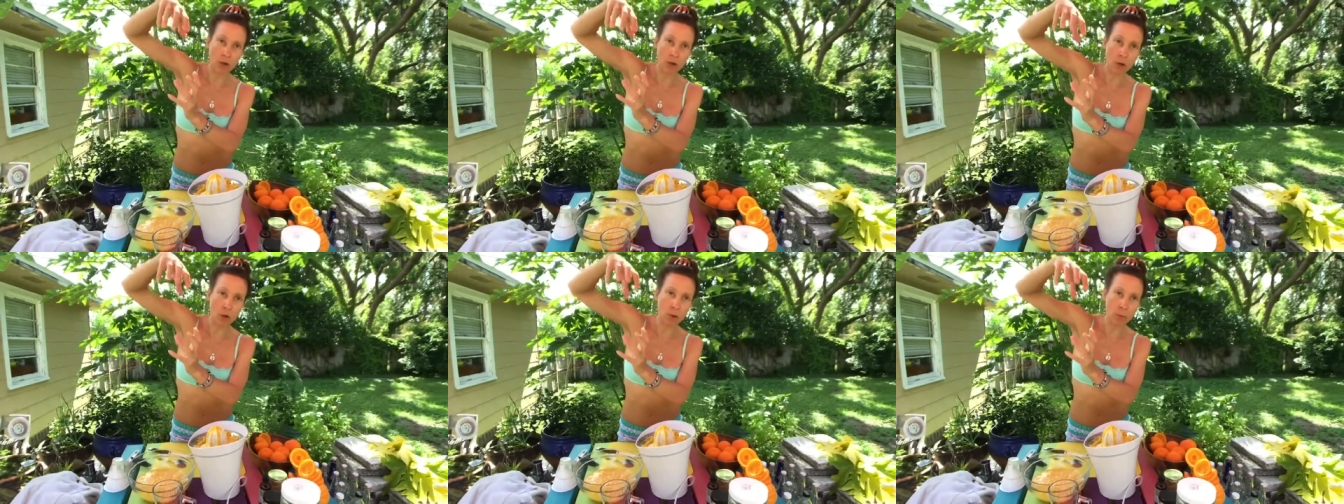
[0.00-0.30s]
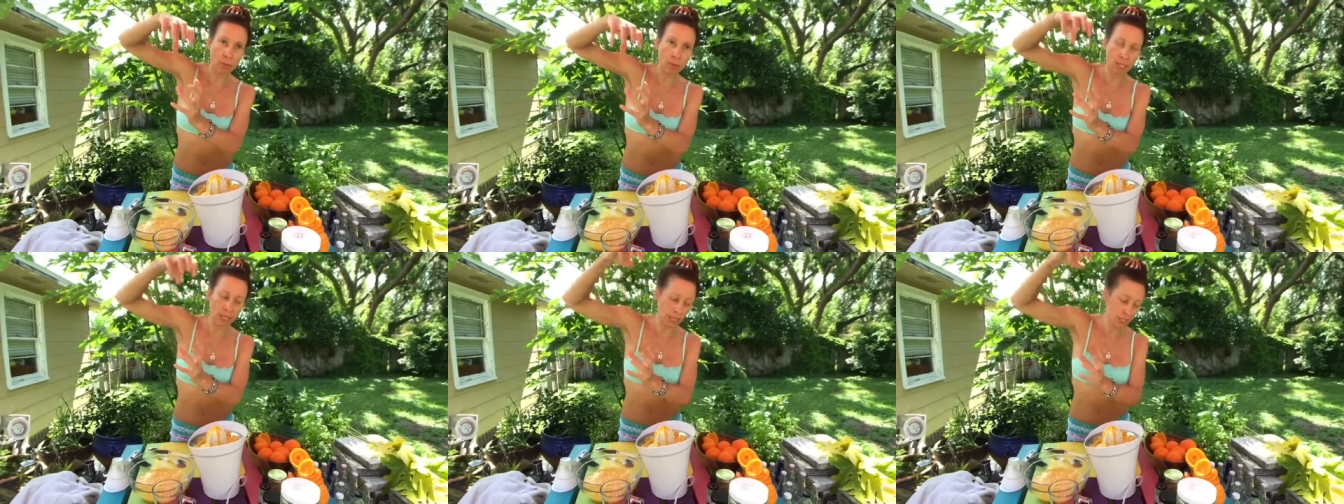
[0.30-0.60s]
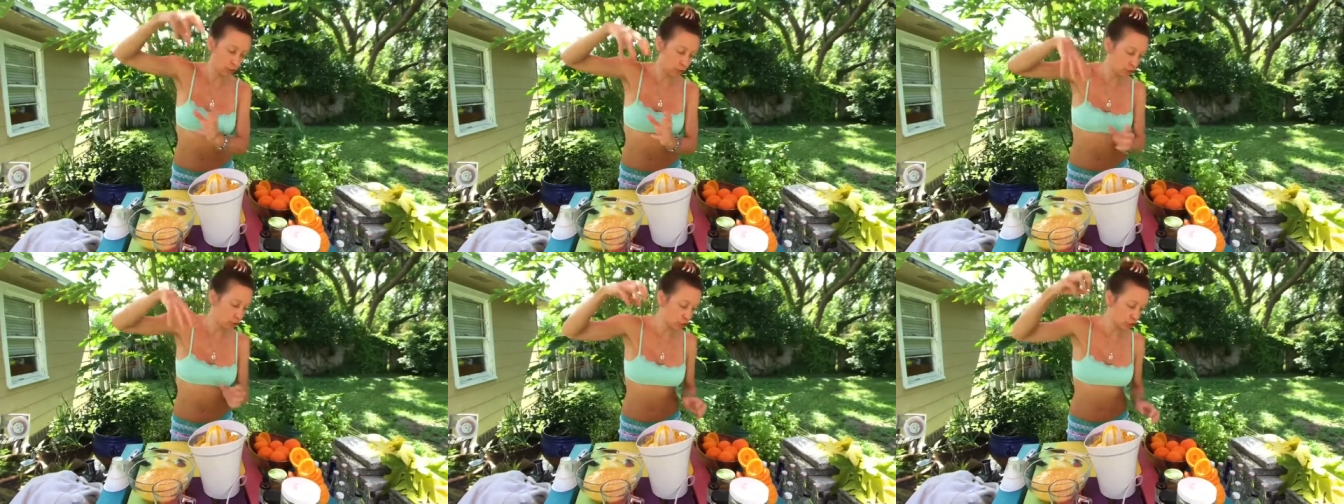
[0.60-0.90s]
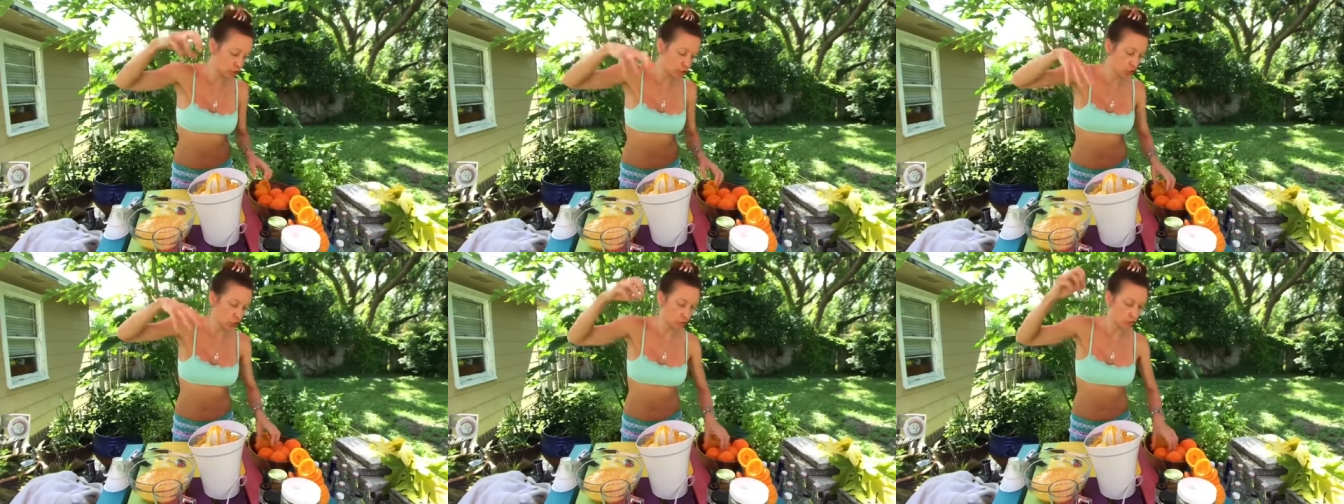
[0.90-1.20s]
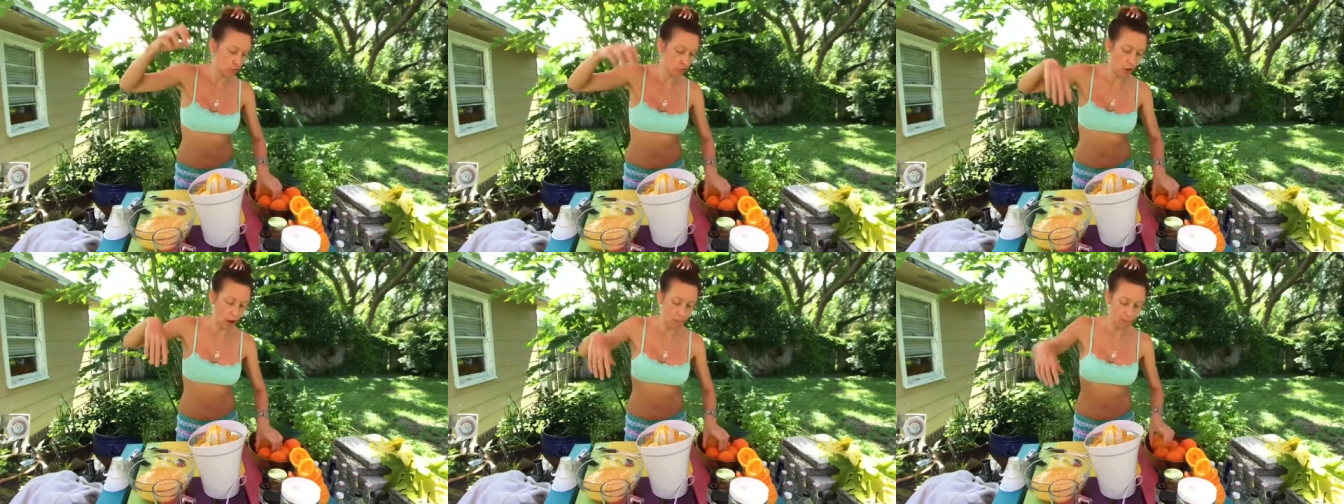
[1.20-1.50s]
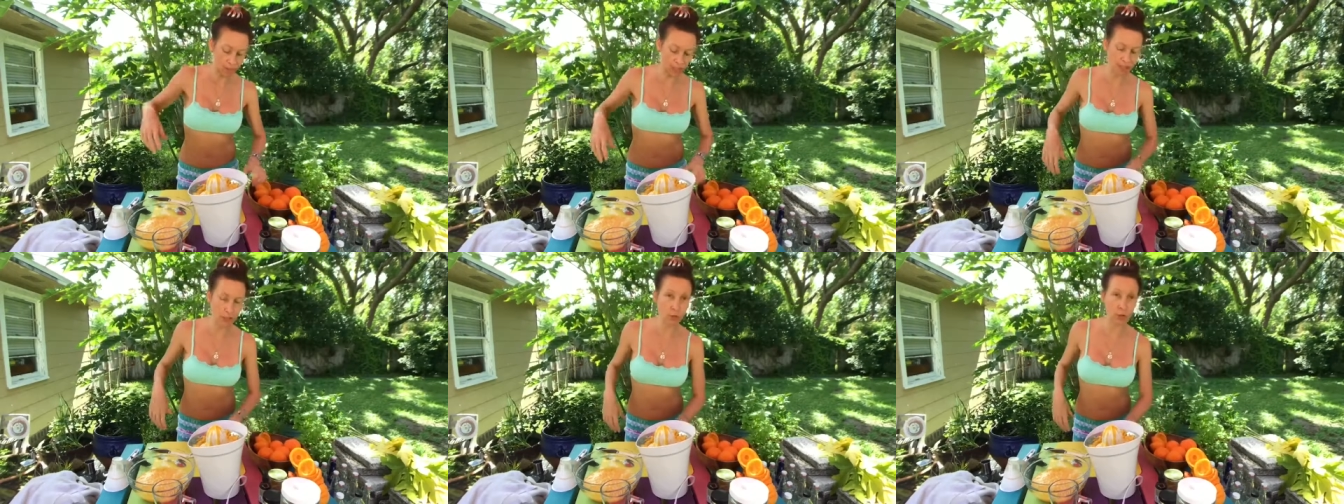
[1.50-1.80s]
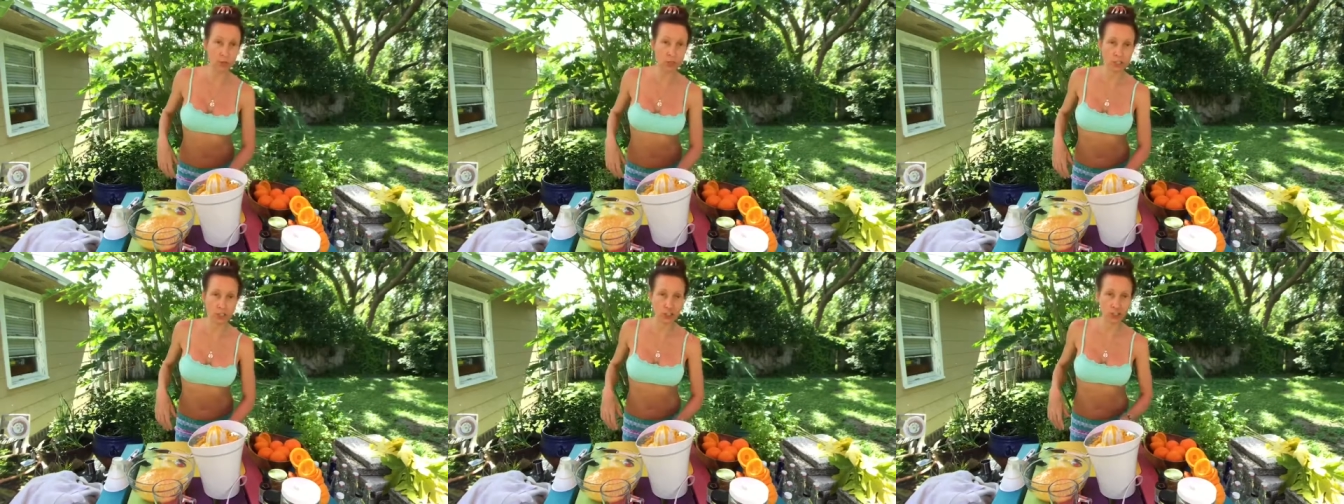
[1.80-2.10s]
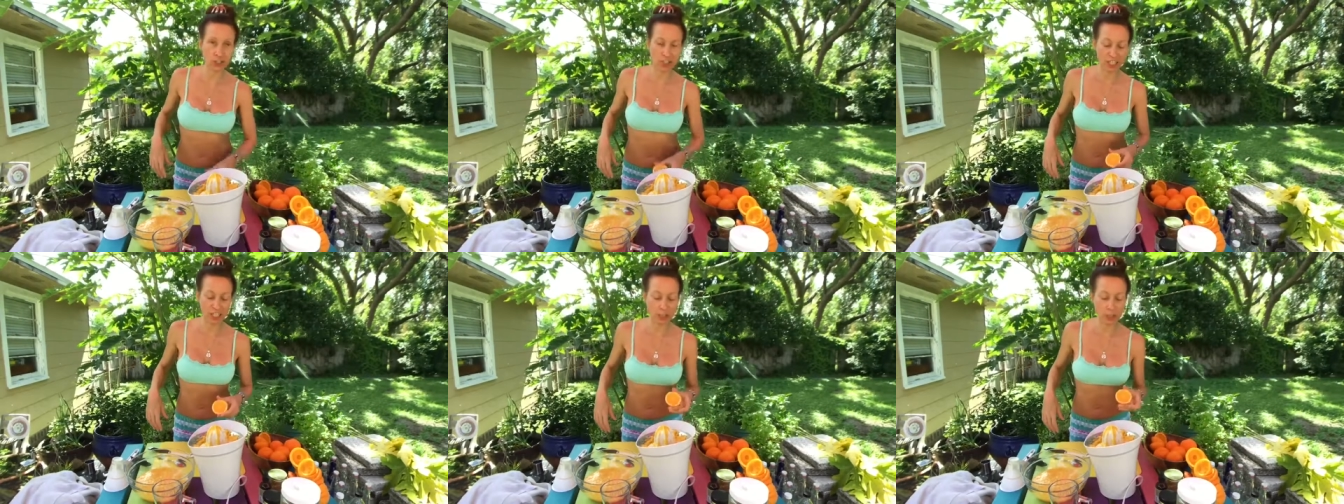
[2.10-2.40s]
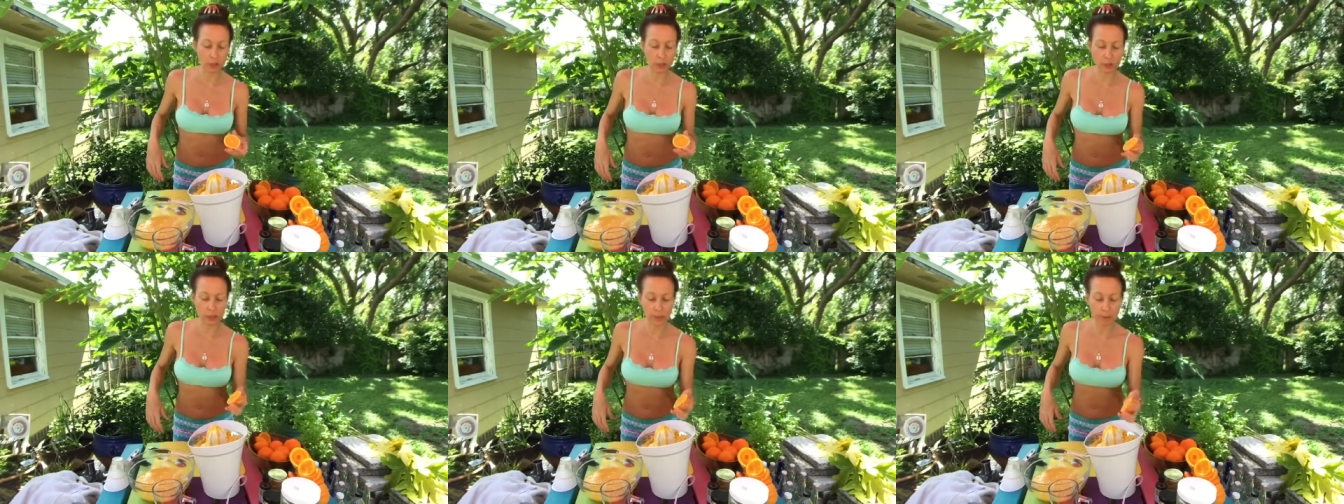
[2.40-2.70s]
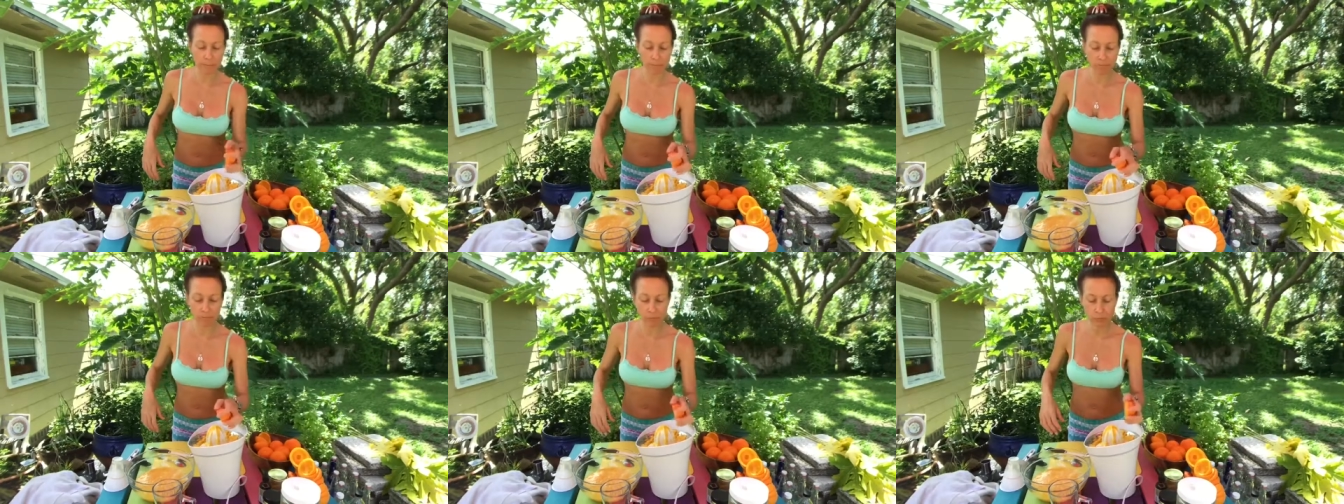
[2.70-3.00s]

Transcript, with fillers: opening and you just start dropping the oranges into it.